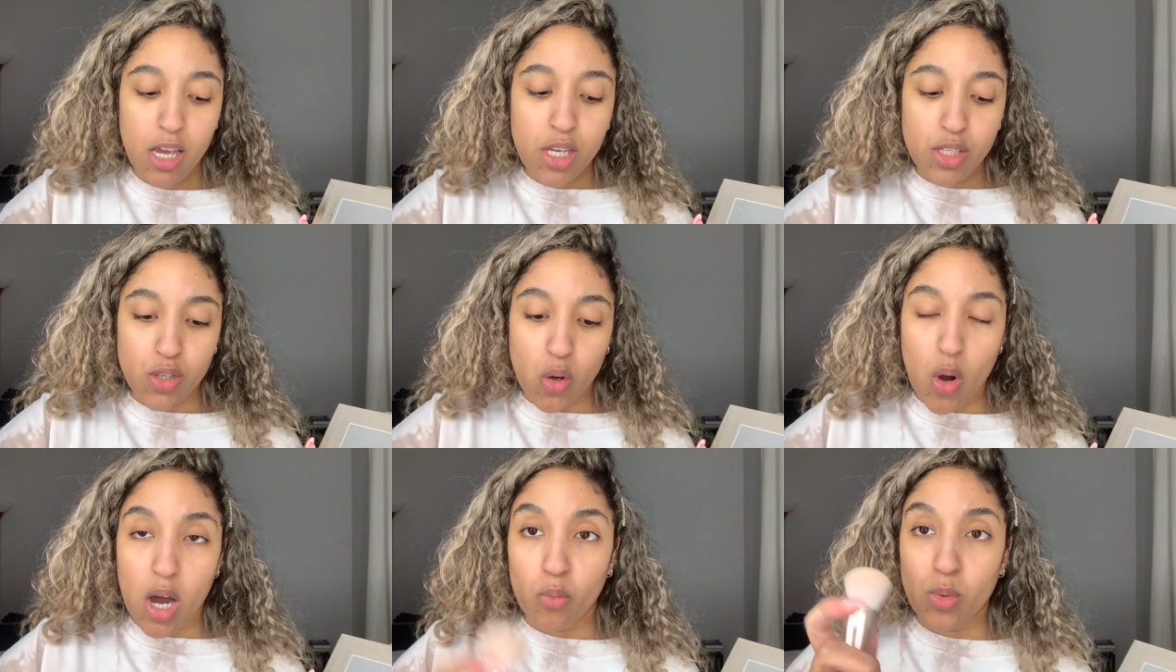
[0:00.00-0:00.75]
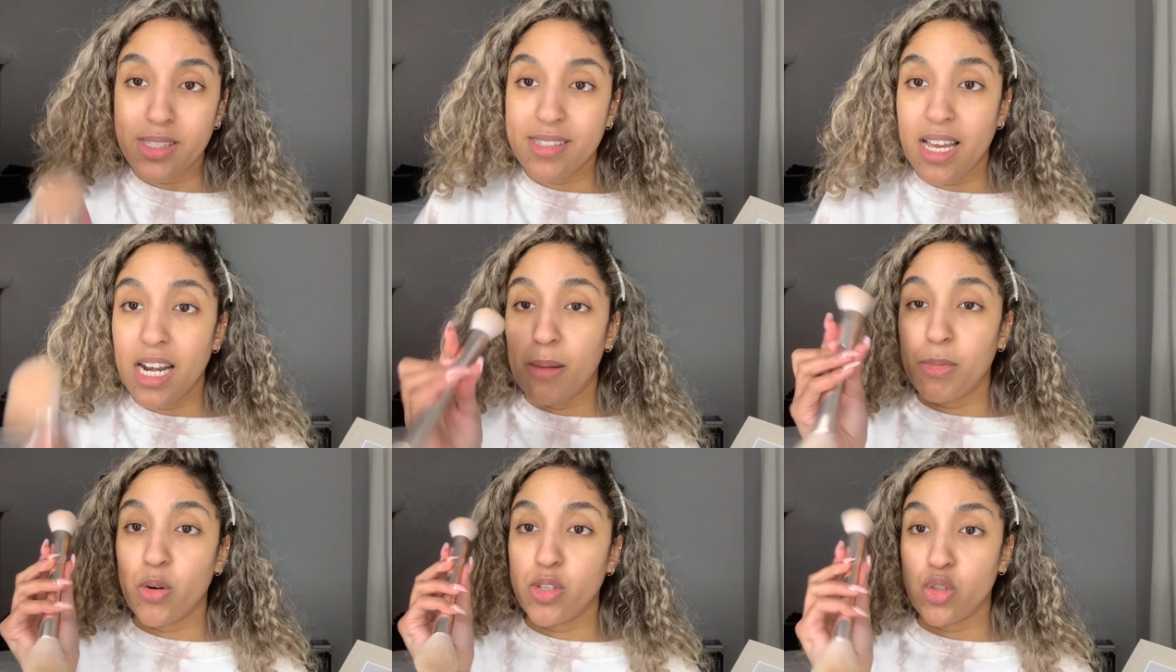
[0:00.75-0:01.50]
So on one side,
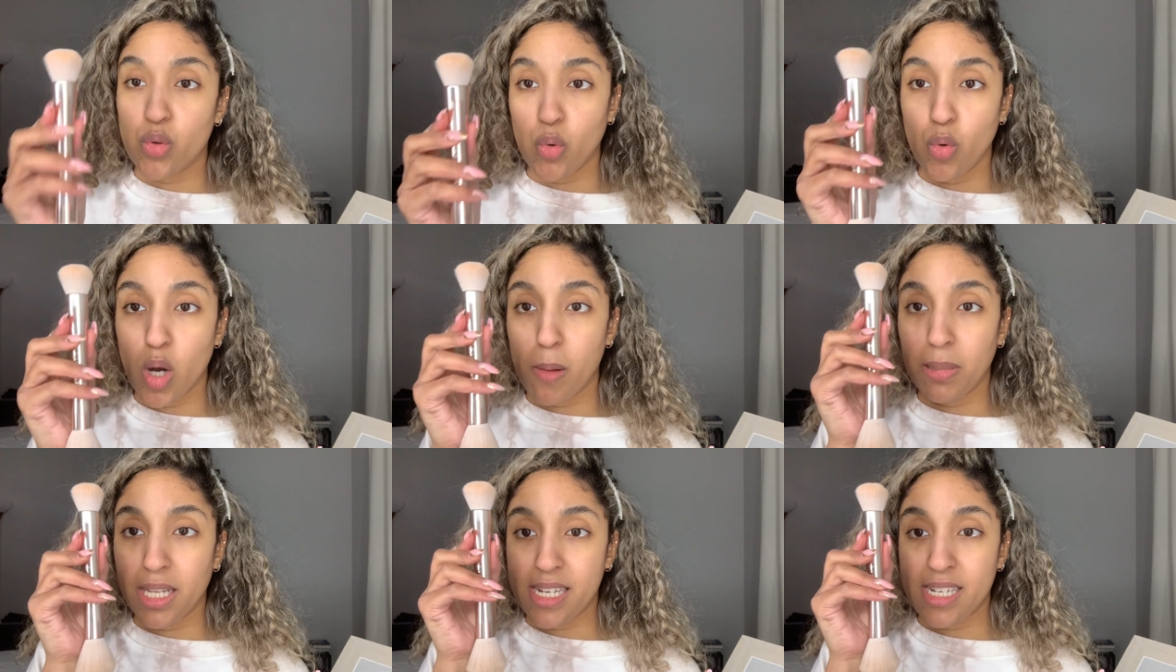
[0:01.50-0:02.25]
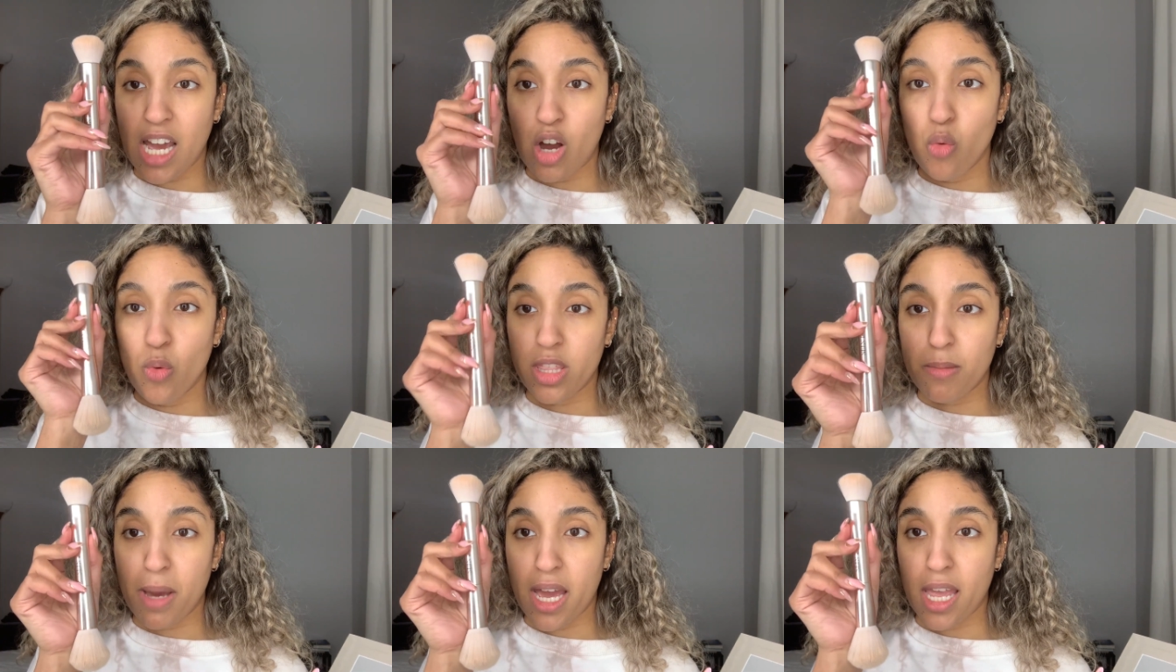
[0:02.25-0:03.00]
I'm going to blend out
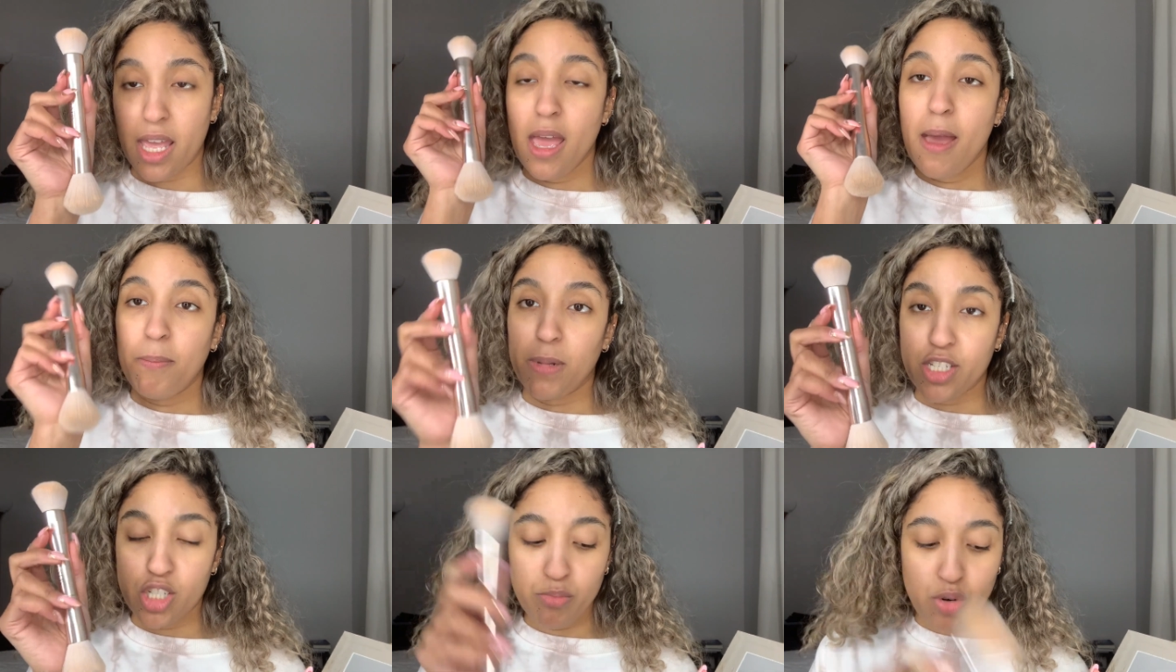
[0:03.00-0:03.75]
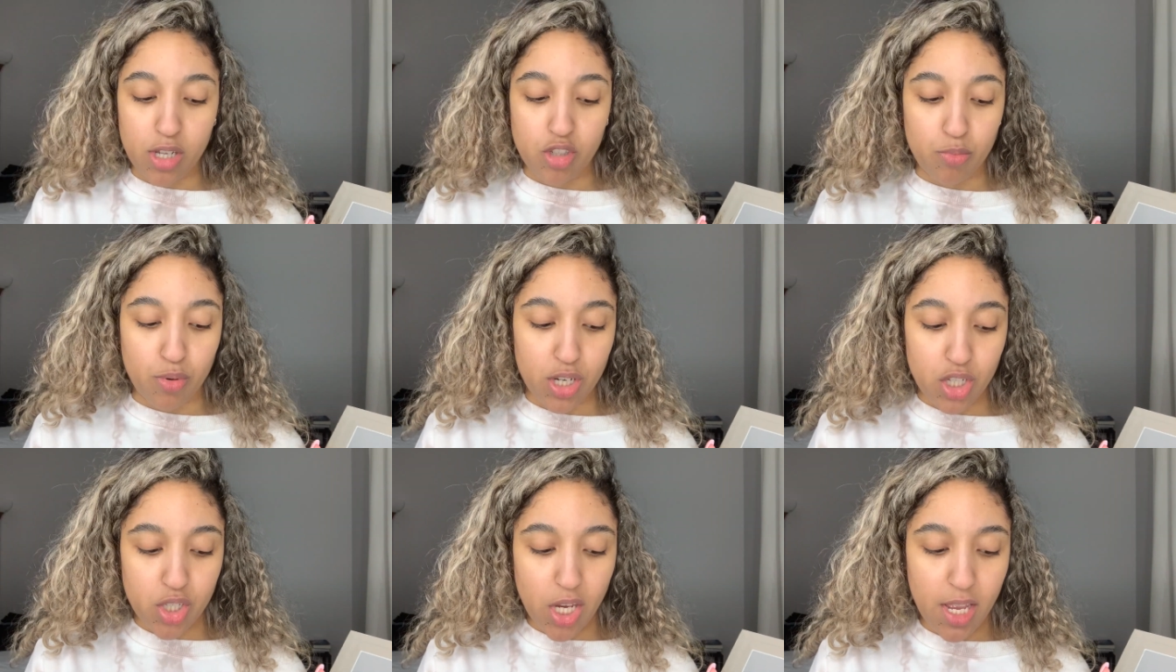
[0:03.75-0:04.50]
with my blush and bronzer
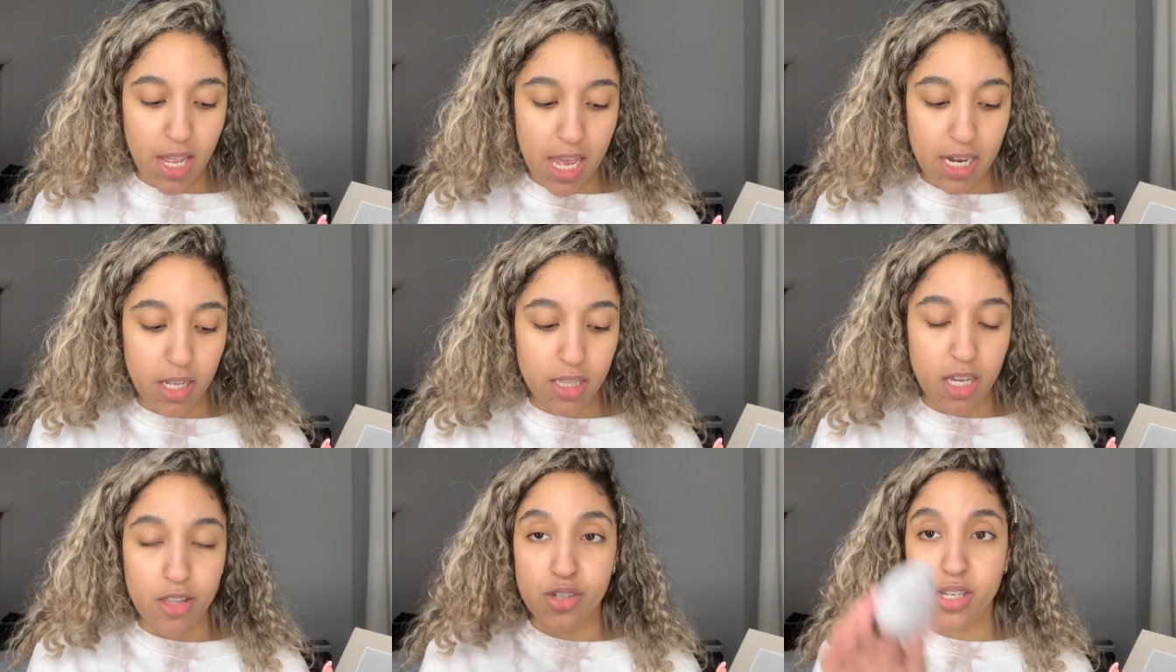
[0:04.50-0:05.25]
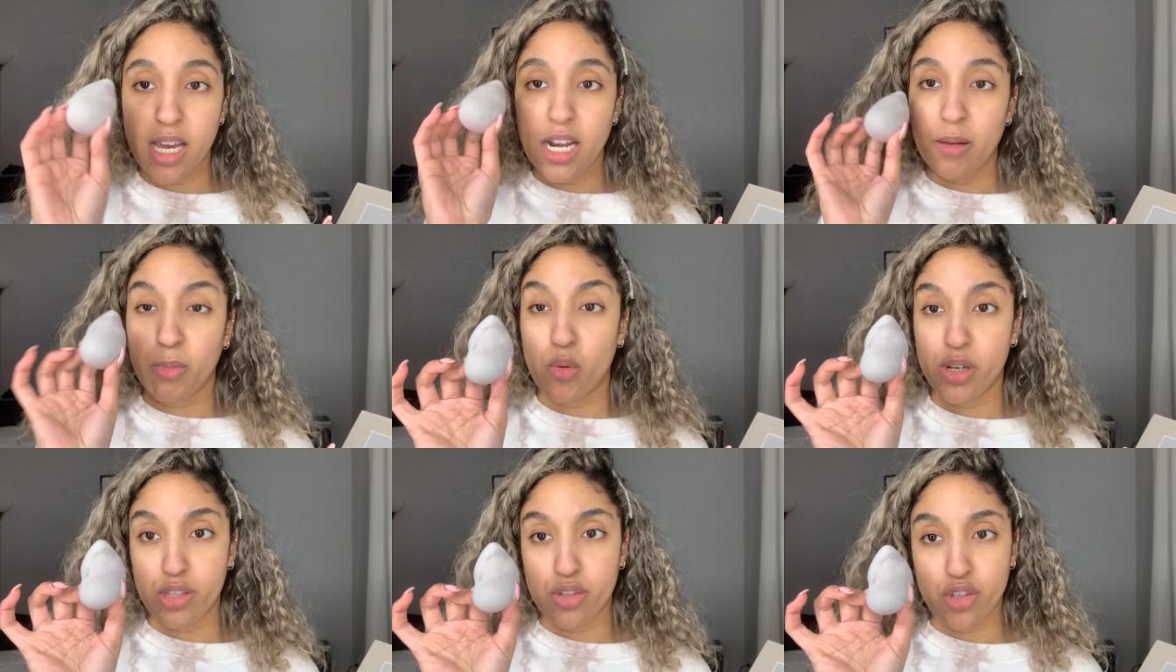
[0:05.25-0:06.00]
brush and on the other side, I'm
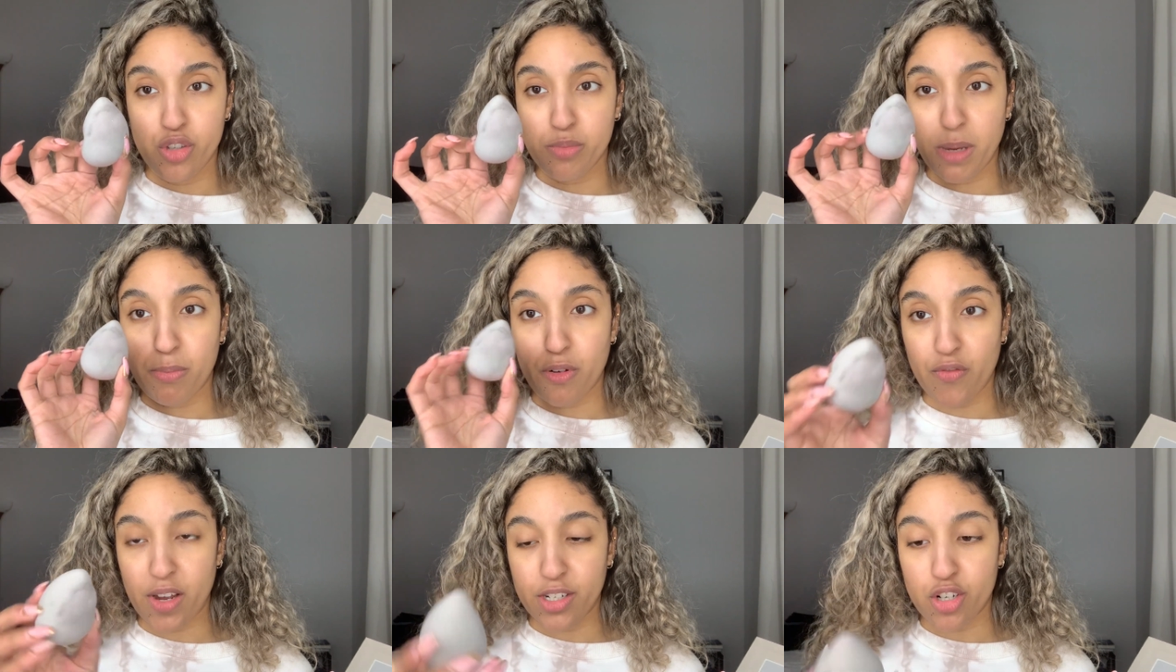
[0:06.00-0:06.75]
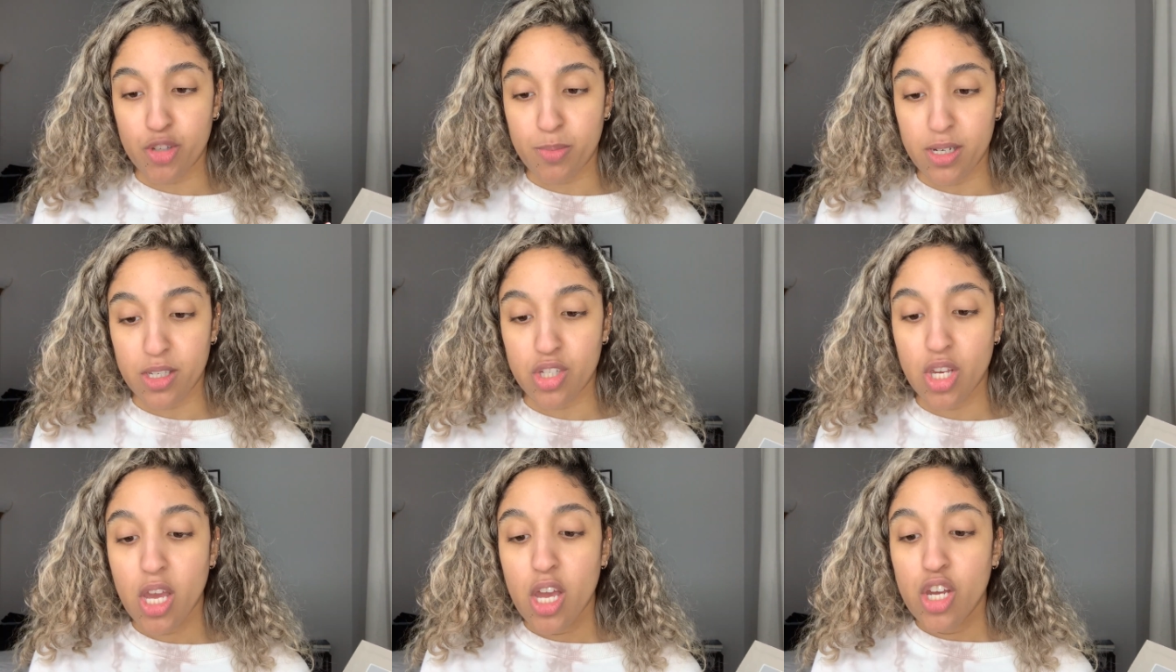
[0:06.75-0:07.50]
going to use my Perfector sponge
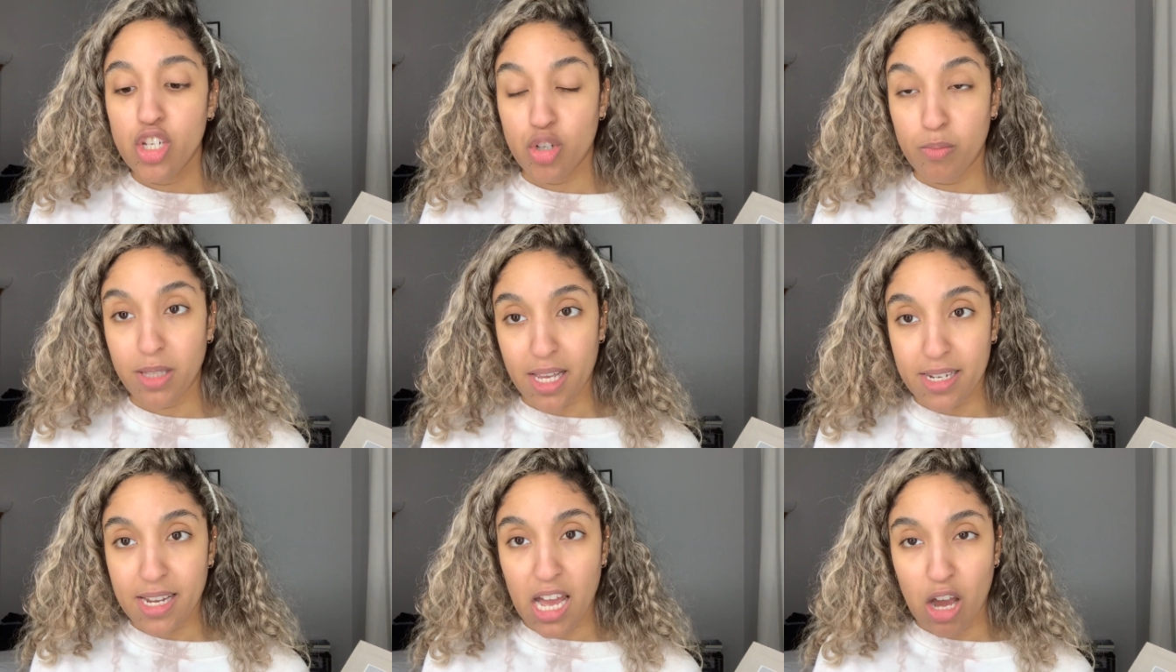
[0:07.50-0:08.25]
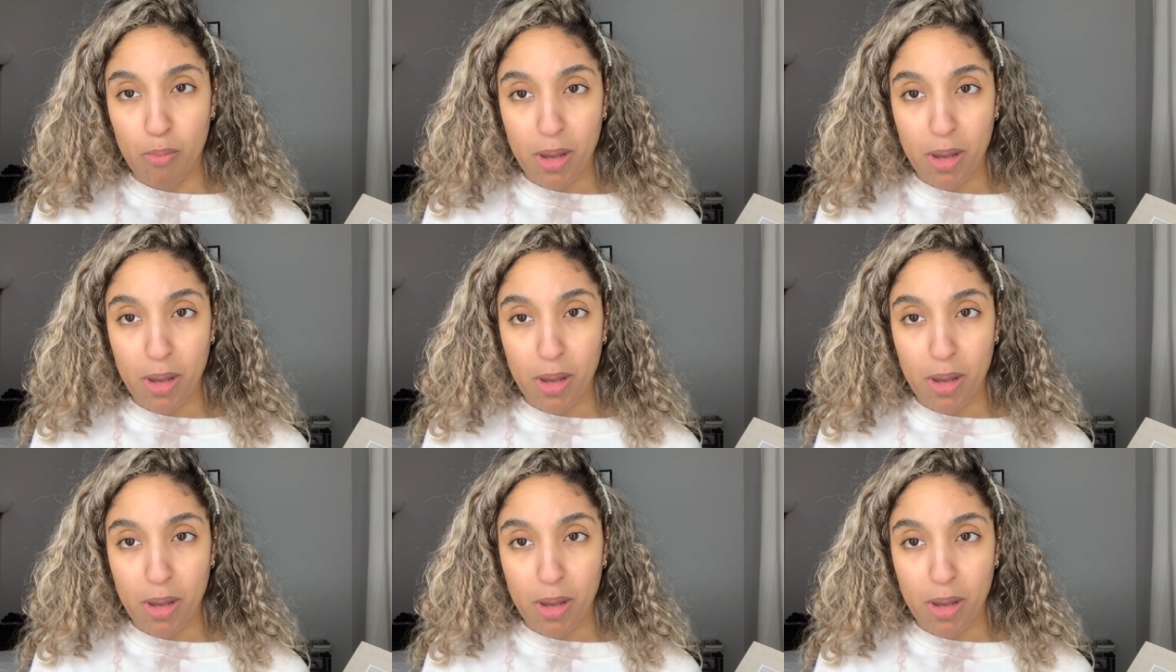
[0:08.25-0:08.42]
to blend out my